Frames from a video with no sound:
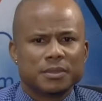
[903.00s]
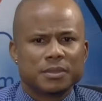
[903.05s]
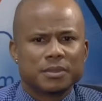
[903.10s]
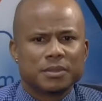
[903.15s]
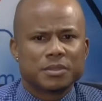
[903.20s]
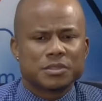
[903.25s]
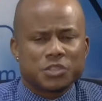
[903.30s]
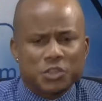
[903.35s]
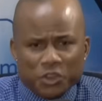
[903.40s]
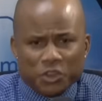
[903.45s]

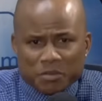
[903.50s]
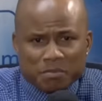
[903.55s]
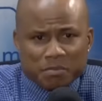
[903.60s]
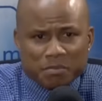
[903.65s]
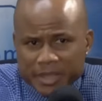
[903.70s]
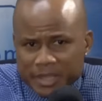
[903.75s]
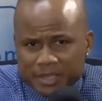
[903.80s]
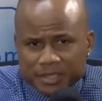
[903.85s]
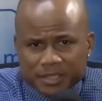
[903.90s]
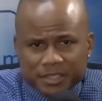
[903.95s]

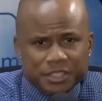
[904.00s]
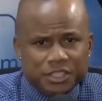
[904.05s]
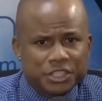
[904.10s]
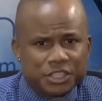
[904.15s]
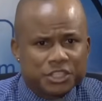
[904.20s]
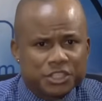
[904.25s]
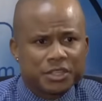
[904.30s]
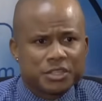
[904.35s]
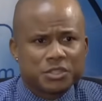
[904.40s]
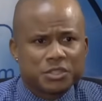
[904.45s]
Certain male
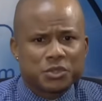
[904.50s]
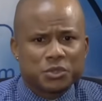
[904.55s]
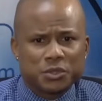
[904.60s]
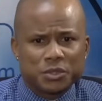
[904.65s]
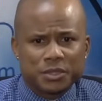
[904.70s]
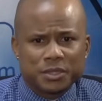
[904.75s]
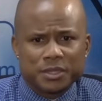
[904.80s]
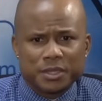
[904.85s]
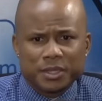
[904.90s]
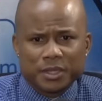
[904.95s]
teachers
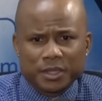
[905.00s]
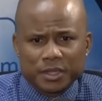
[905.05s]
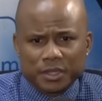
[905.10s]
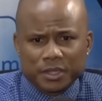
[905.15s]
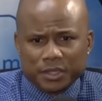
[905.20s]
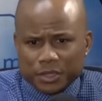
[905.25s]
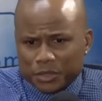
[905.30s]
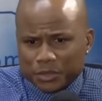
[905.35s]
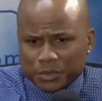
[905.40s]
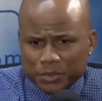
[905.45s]
could,
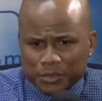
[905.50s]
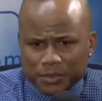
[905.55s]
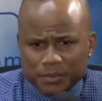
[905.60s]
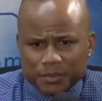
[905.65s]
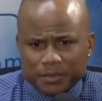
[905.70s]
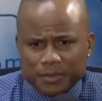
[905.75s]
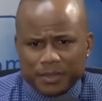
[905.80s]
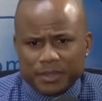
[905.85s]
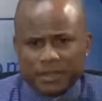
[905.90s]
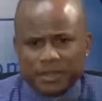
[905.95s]

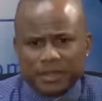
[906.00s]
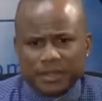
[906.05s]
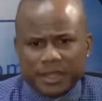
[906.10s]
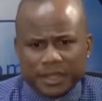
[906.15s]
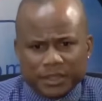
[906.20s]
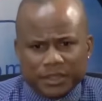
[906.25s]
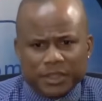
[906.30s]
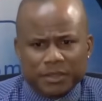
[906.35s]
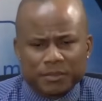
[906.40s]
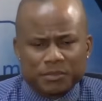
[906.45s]

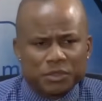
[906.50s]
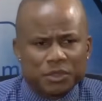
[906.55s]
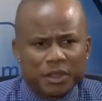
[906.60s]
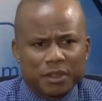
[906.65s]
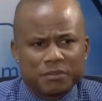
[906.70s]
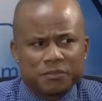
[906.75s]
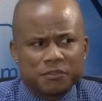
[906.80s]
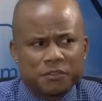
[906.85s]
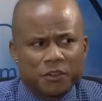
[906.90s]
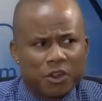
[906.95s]
get them to
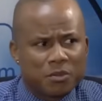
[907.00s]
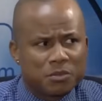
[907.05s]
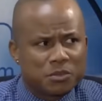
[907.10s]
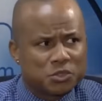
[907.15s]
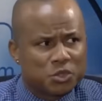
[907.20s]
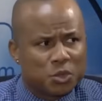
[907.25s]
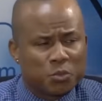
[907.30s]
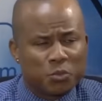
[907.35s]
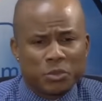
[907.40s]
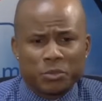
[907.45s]
conform
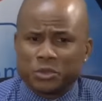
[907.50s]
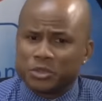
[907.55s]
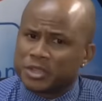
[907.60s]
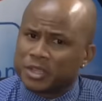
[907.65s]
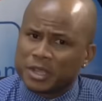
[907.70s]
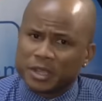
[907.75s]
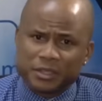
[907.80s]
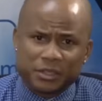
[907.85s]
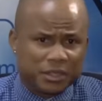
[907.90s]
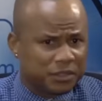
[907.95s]
somewhere,
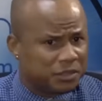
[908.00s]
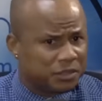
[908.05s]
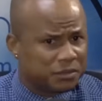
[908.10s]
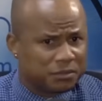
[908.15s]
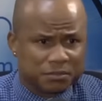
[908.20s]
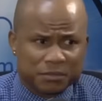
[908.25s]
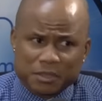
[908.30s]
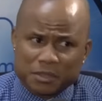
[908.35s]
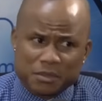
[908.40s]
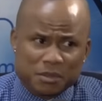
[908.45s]
but you
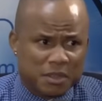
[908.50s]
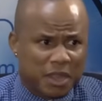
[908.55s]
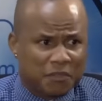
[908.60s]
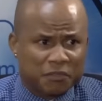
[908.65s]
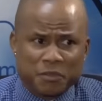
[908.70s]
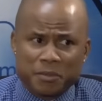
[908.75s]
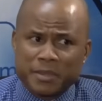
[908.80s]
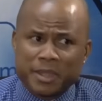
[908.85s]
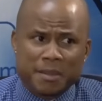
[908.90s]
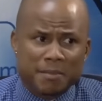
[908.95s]

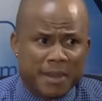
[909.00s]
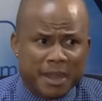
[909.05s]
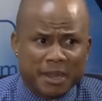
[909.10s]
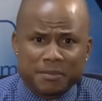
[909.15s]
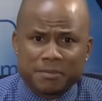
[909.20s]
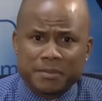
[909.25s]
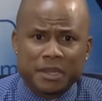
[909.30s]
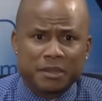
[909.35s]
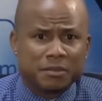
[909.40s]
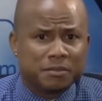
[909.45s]
have to be a
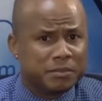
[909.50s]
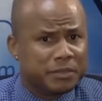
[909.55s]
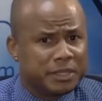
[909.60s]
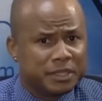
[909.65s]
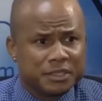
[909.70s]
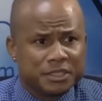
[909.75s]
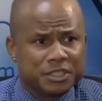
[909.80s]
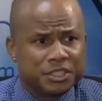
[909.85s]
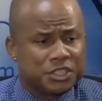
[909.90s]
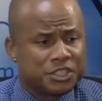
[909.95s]
bad man
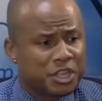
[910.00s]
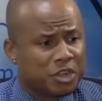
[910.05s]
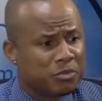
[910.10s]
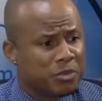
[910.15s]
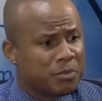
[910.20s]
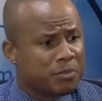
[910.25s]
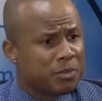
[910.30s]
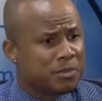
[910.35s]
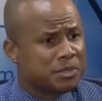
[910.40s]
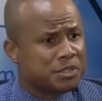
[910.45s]
male teacher. I
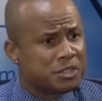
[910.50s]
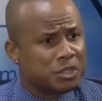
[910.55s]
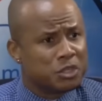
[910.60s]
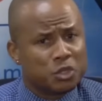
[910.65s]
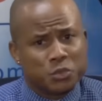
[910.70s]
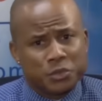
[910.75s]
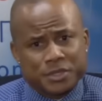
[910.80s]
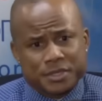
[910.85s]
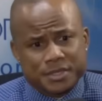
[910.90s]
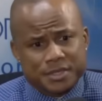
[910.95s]
remember
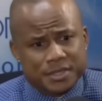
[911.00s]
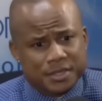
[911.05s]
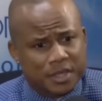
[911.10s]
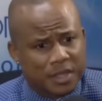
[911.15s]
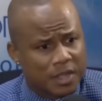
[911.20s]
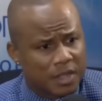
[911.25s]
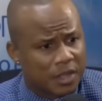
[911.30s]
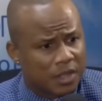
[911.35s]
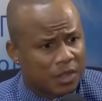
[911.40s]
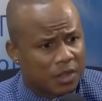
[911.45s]
Mr. Lewis,
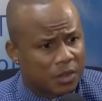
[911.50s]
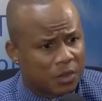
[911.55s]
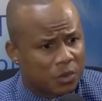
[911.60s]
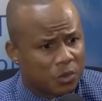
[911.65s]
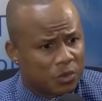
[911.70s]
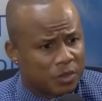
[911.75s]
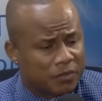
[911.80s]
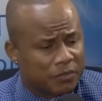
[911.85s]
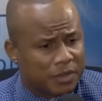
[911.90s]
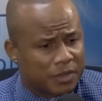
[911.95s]

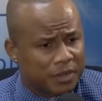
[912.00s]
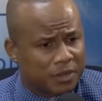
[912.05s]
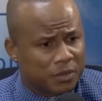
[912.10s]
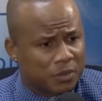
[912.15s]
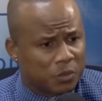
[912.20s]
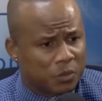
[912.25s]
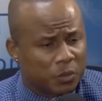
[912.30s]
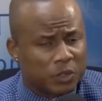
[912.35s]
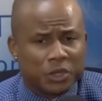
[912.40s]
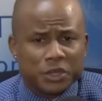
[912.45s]
who lived
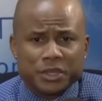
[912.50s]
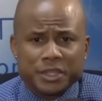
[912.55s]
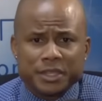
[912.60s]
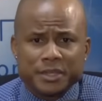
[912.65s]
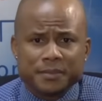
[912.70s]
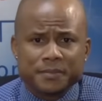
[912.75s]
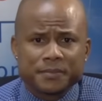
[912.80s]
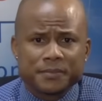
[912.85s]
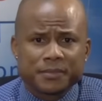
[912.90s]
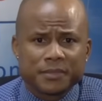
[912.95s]
in
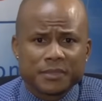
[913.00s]
Willowdene,